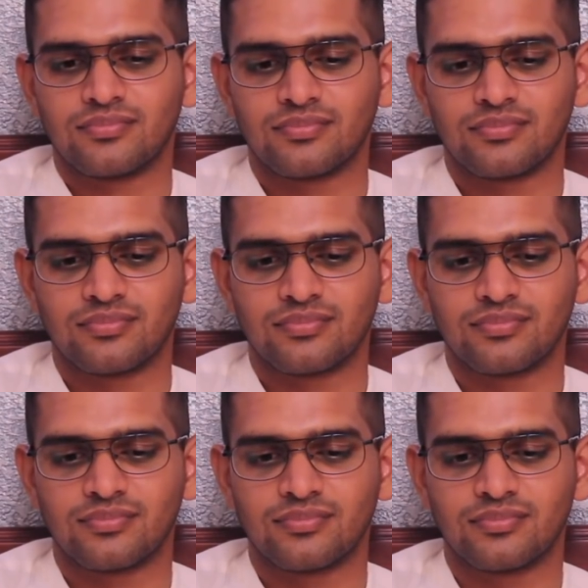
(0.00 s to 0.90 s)

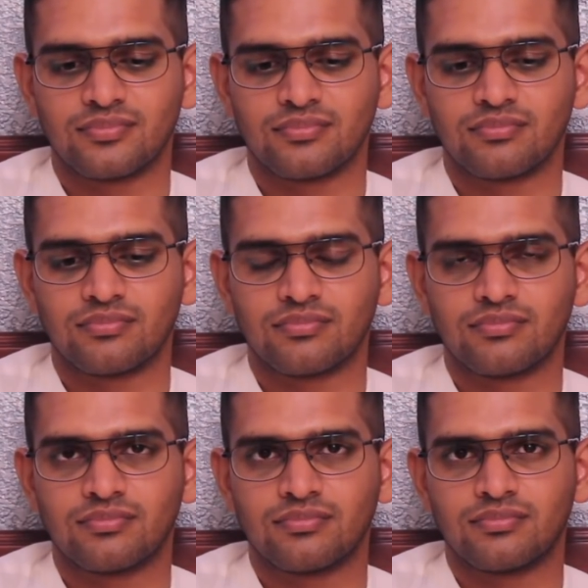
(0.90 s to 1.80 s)

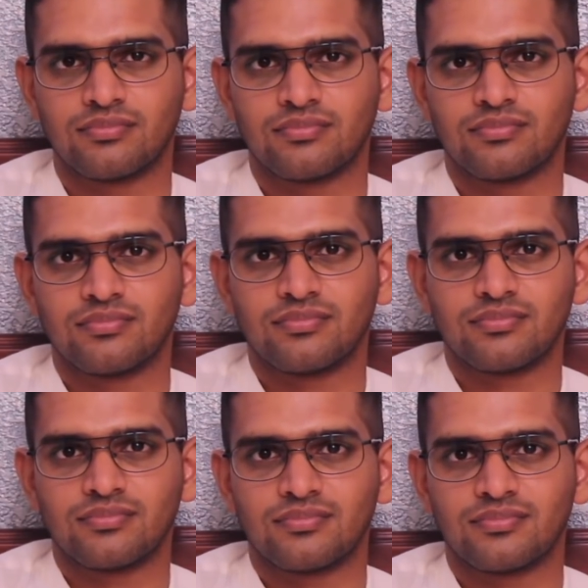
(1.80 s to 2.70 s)

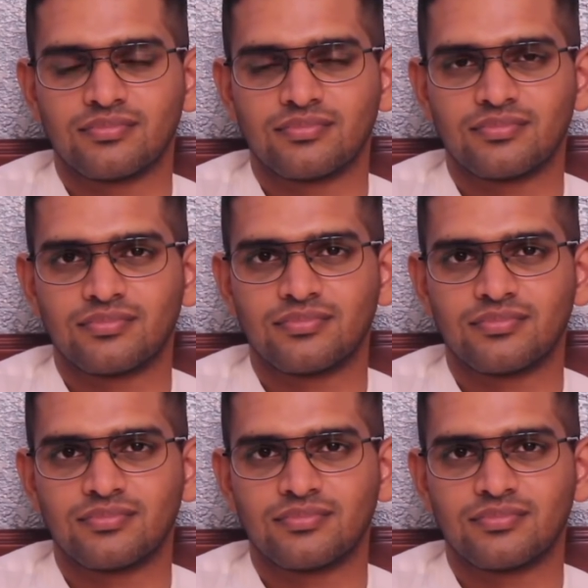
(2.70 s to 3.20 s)
[no speech]